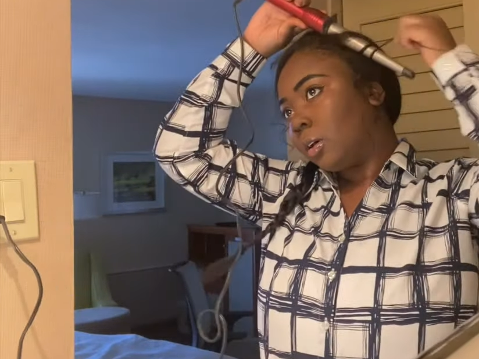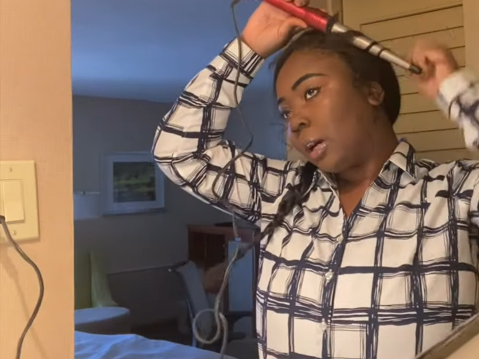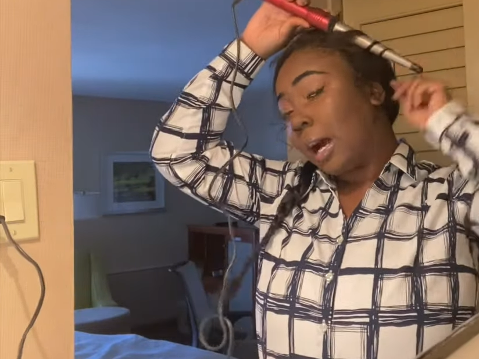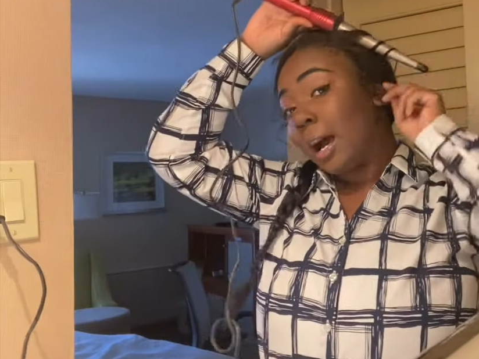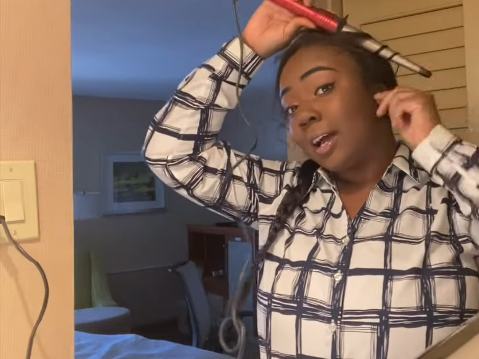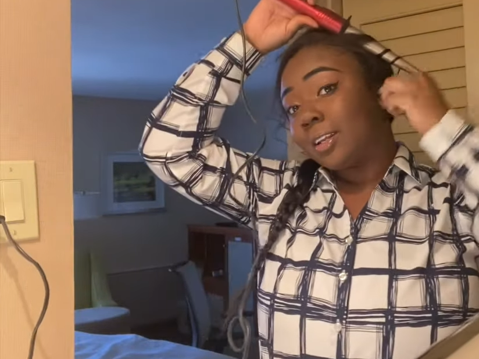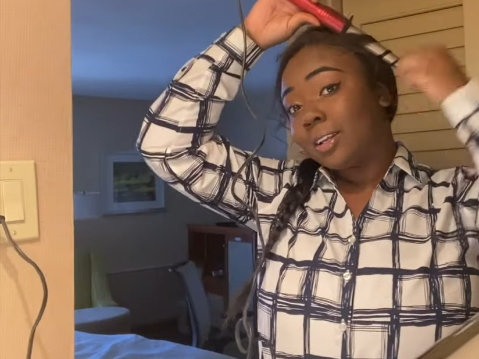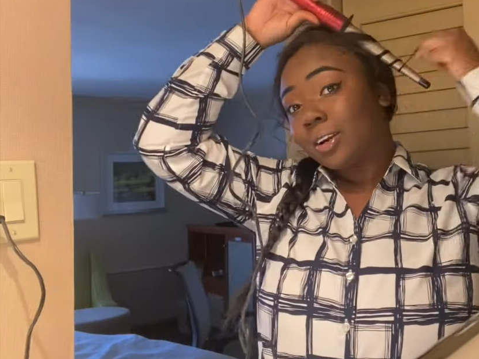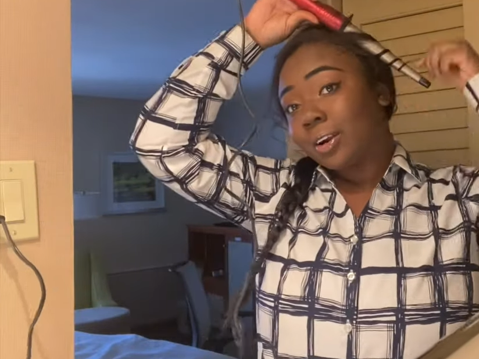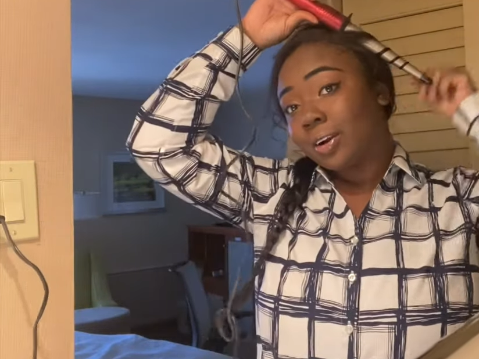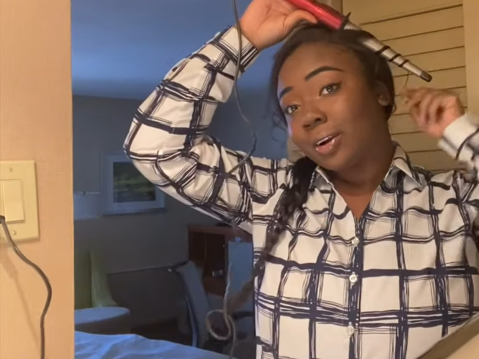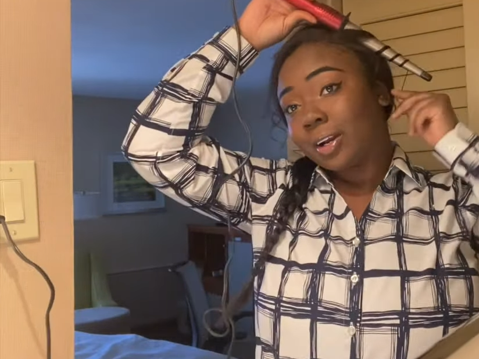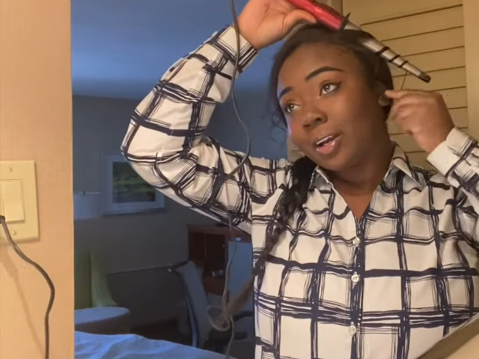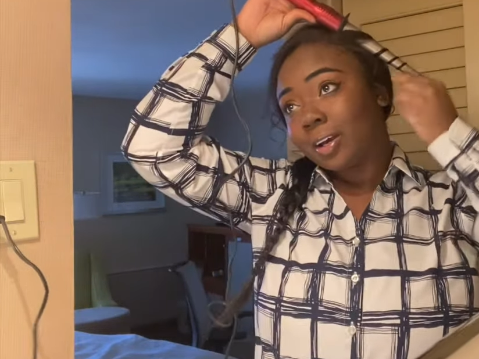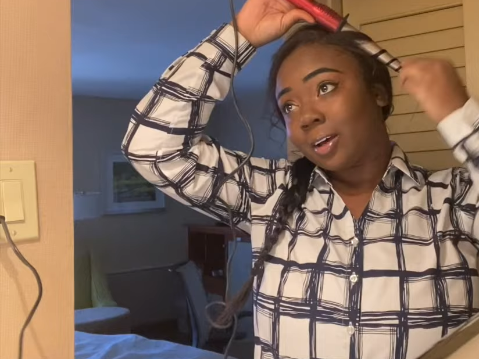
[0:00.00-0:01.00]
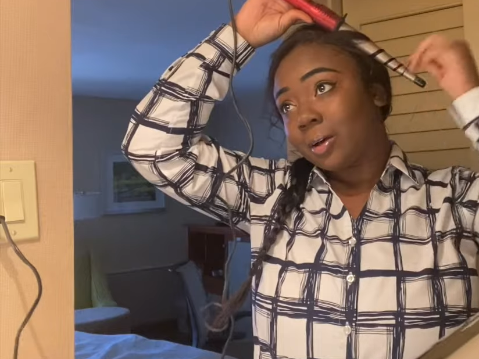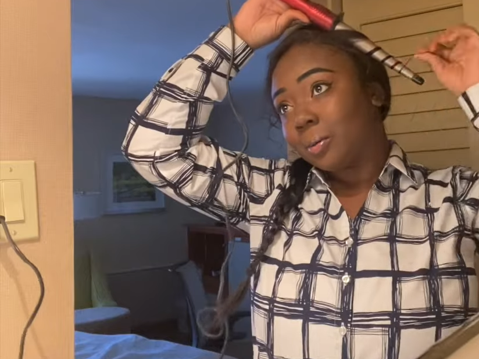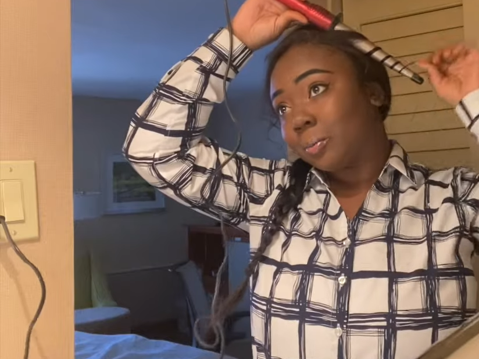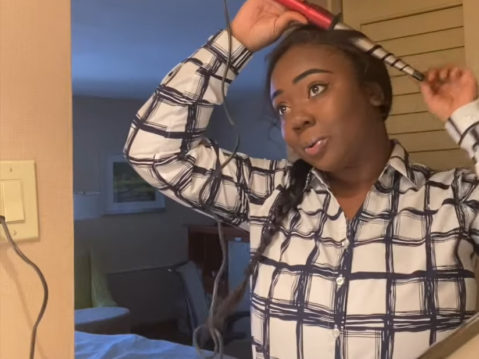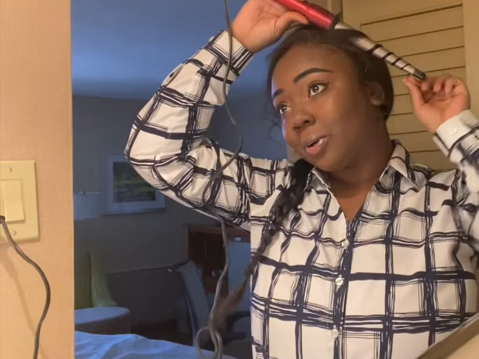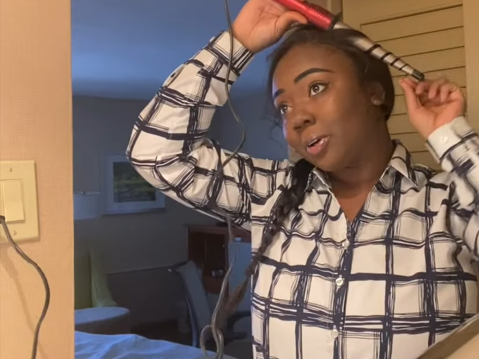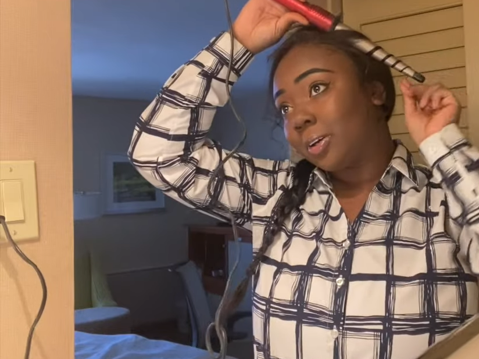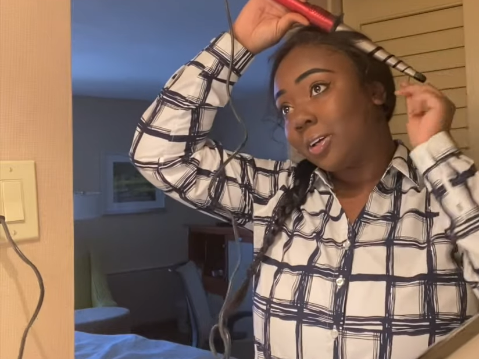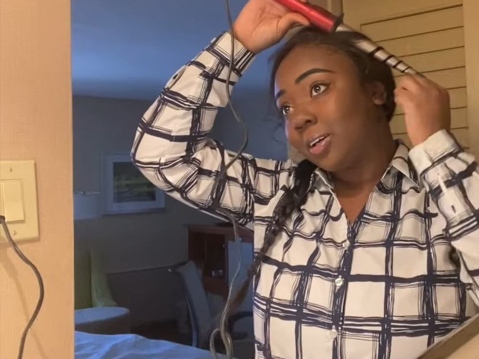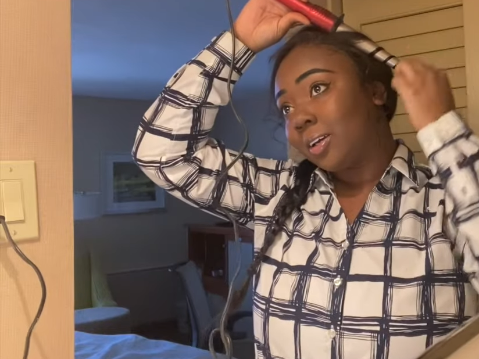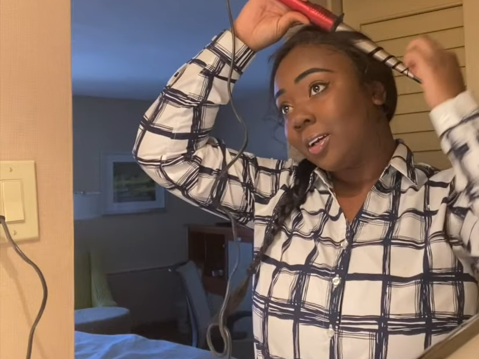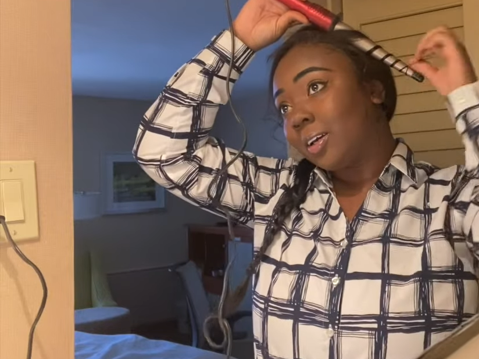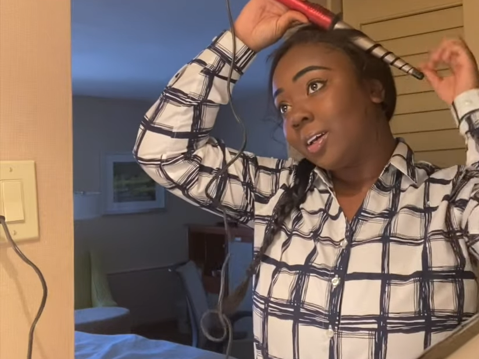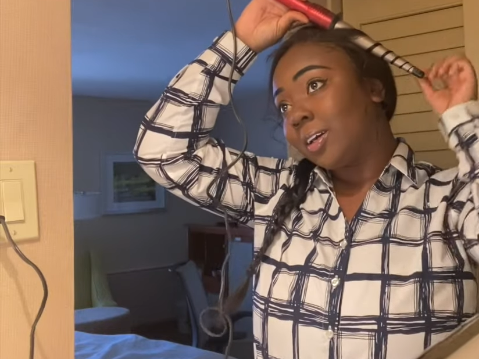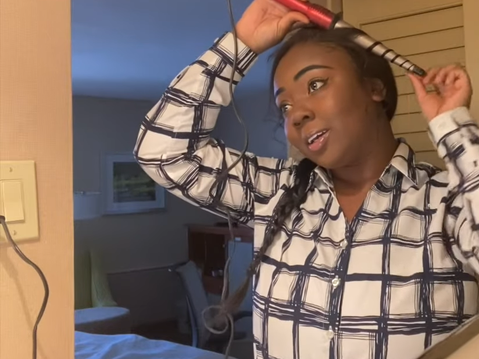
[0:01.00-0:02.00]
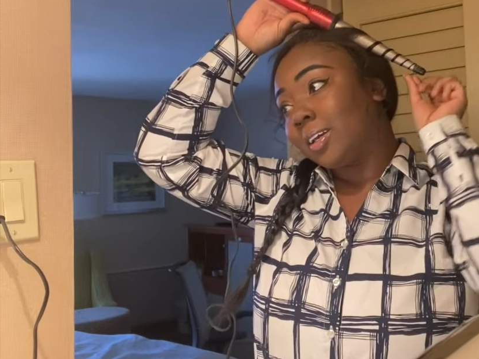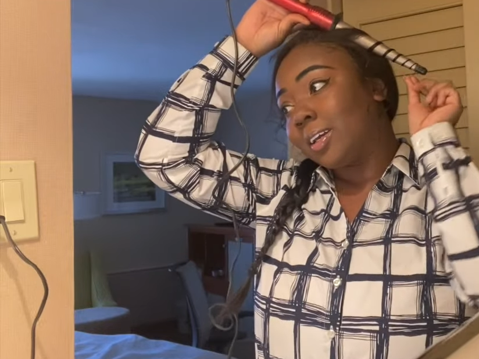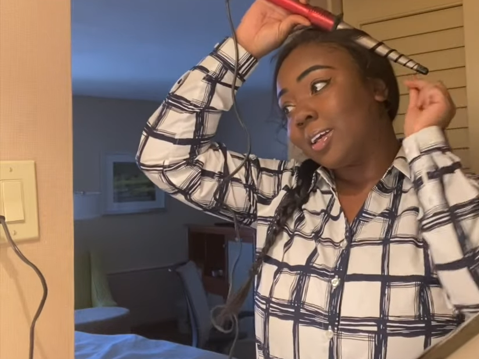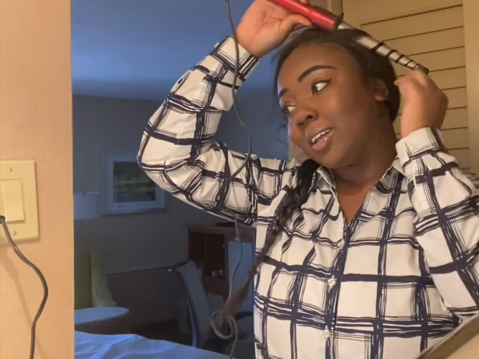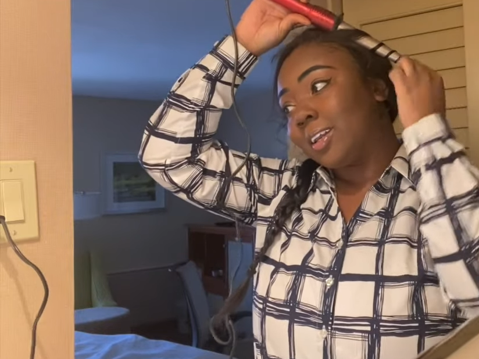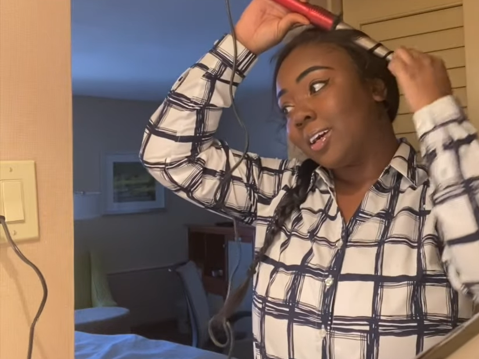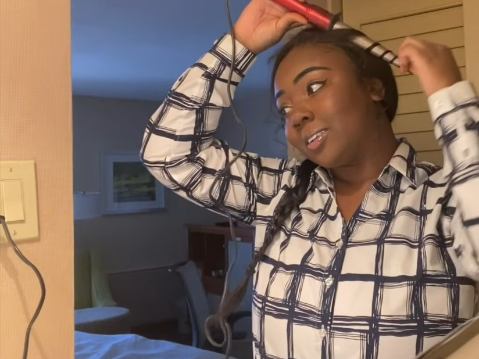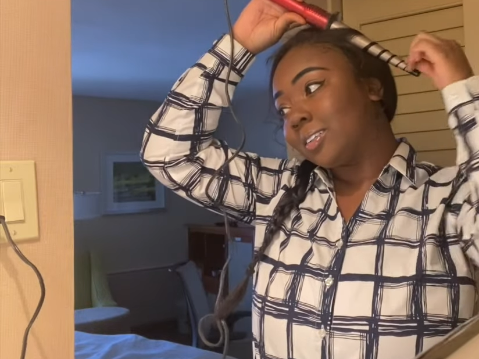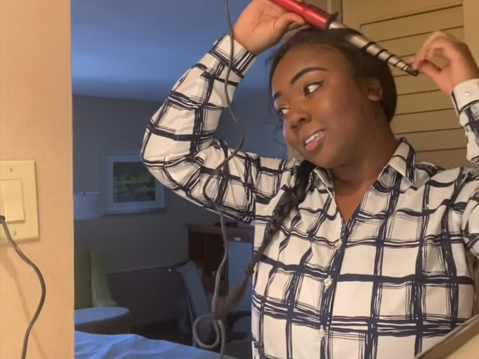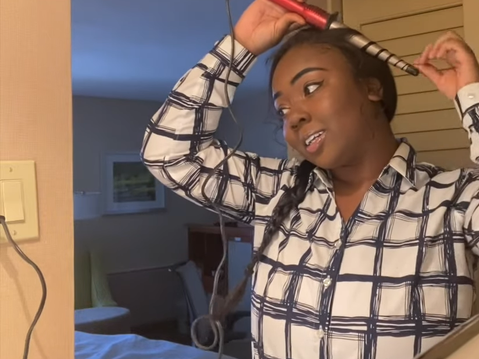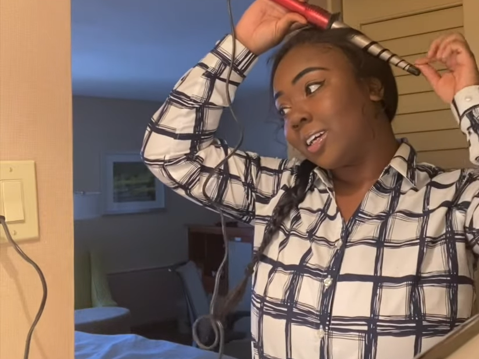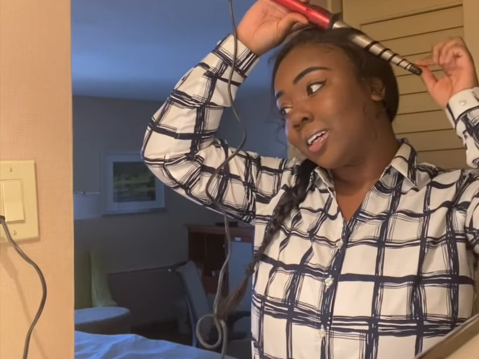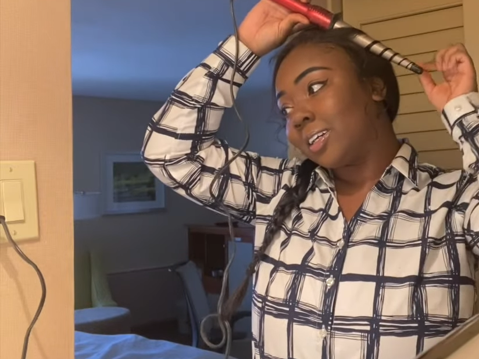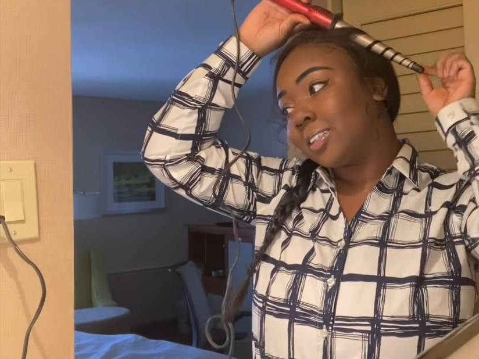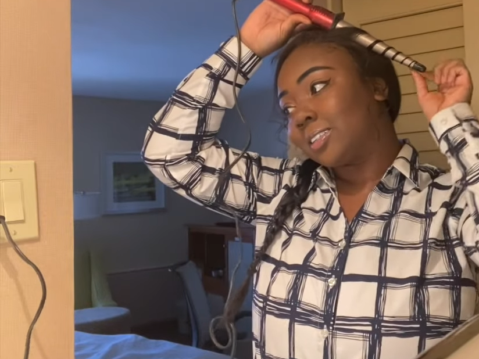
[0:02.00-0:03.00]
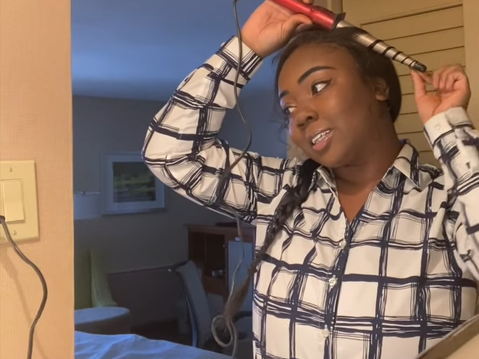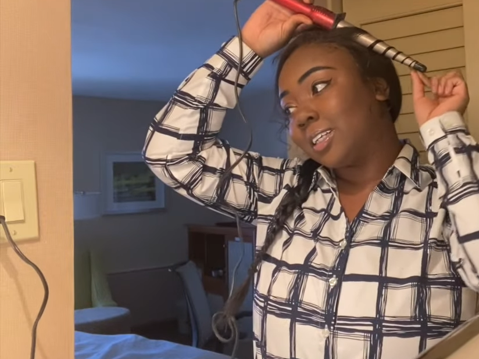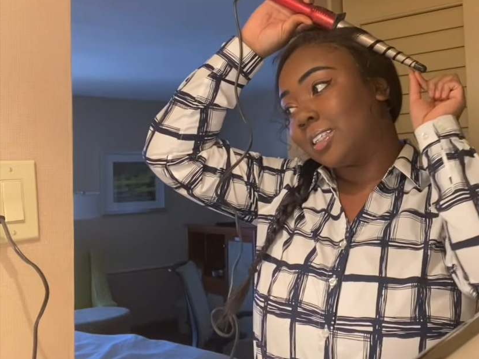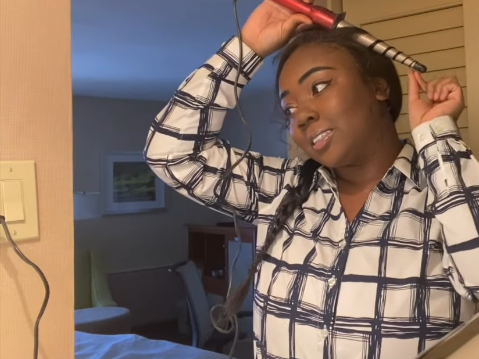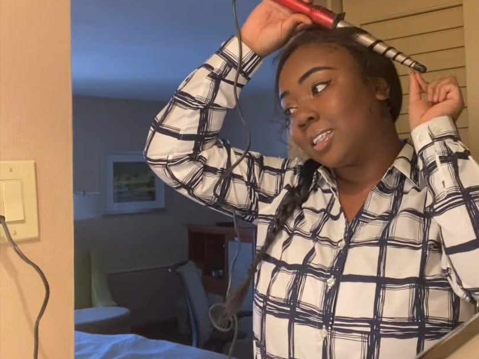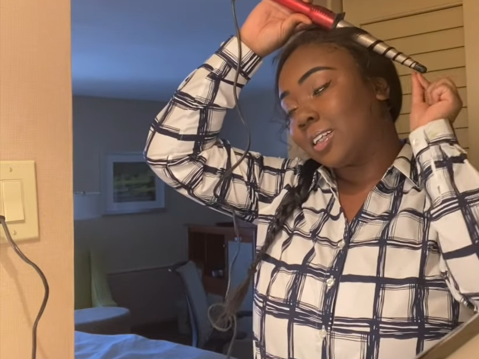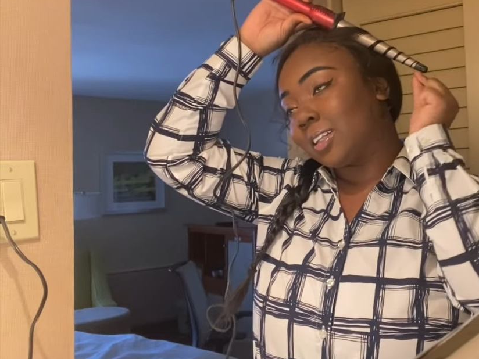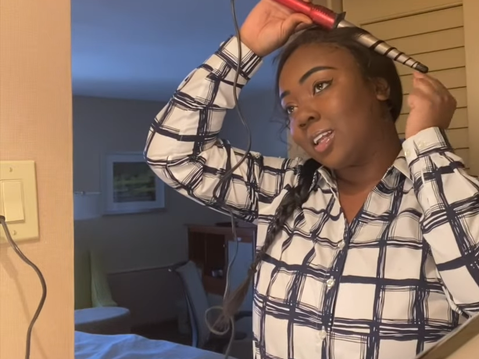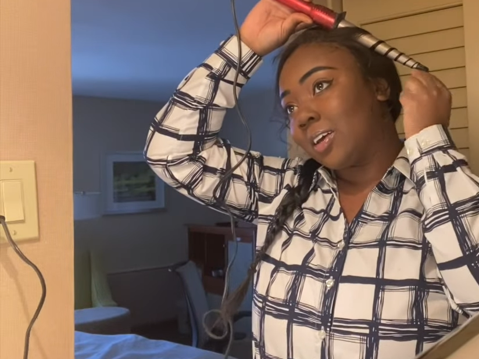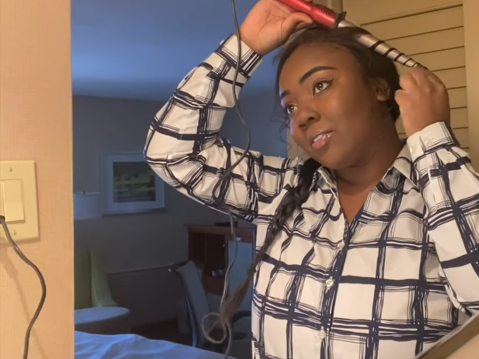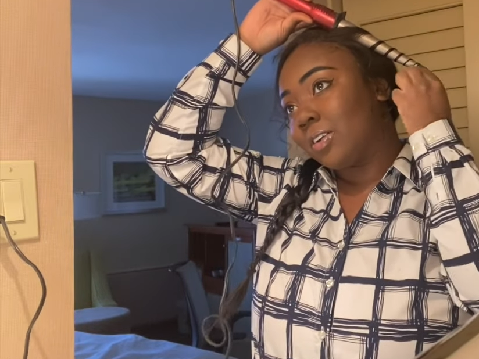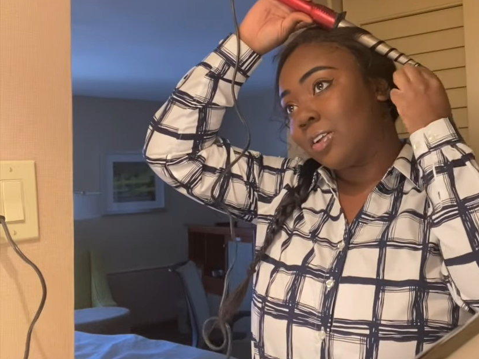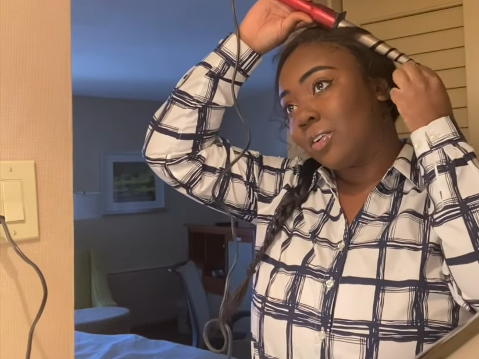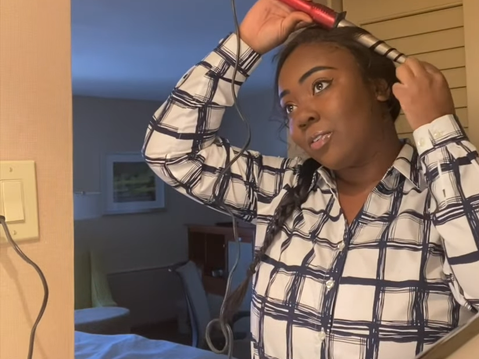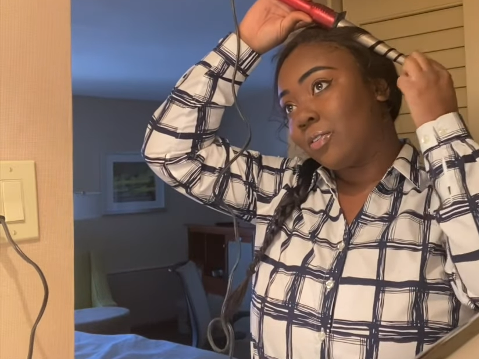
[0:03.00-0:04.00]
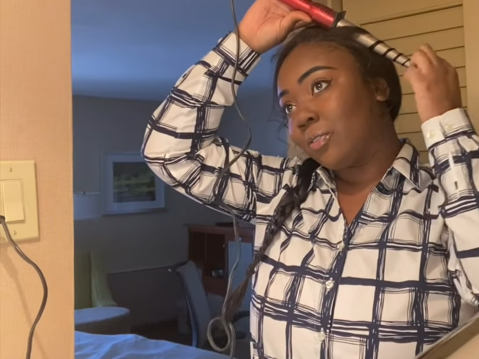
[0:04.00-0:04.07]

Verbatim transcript: I need to hurry up. Get downstairs because it's eleven